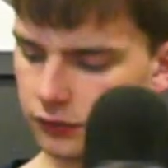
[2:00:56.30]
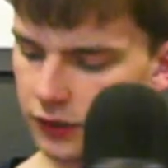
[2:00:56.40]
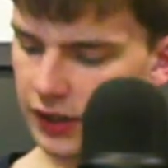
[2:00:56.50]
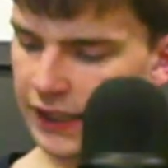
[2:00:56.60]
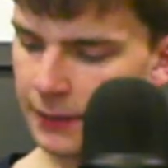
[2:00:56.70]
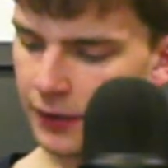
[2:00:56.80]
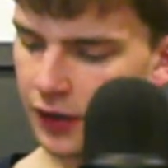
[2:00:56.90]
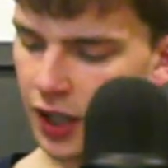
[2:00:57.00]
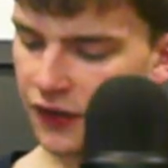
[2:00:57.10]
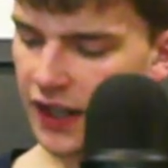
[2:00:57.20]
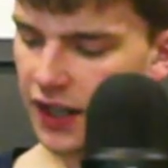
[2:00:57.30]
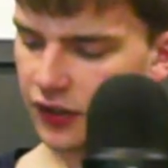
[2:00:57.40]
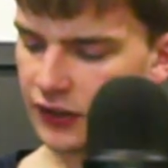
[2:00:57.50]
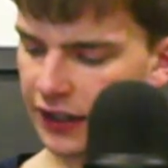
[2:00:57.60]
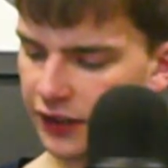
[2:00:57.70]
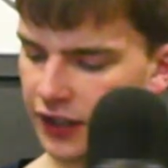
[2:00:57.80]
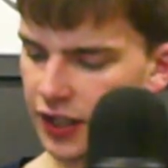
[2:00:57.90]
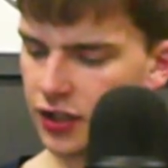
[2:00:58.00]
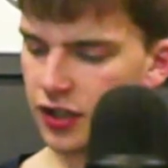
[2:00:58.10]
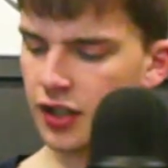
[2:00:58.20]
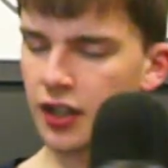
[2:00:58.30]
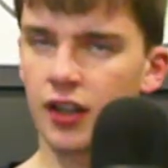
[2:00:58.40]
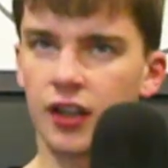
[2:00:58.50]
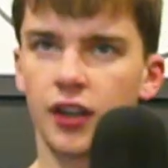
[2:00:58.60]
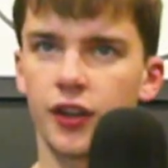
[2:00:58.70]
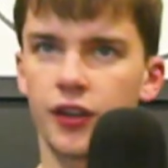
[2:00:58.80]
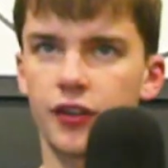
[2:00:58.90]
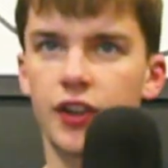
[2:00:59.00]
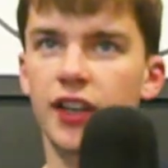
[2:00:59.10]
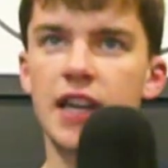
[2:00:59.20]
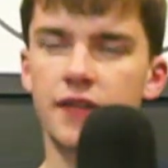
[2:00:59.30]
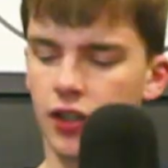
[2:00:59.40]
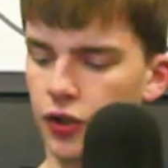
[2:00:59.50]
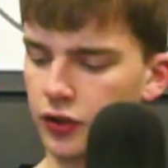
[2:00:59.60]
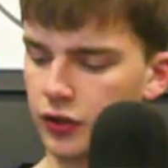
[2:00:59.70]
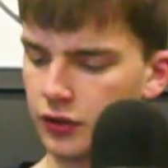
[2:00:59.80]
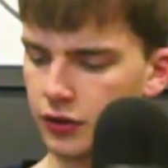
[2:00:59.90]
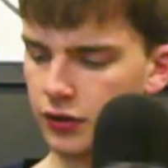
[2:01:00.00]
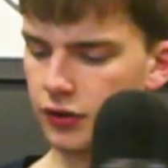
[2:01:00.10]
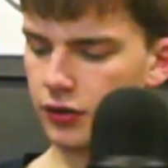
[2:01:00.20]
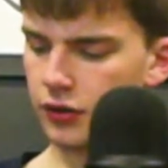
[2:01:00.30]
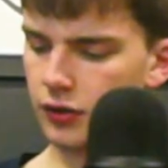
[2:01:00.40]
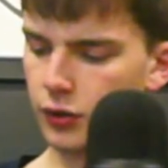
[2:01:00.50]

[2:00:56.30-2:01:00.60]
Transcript: have a look. I think it's Stanisic. The Leverkusen, or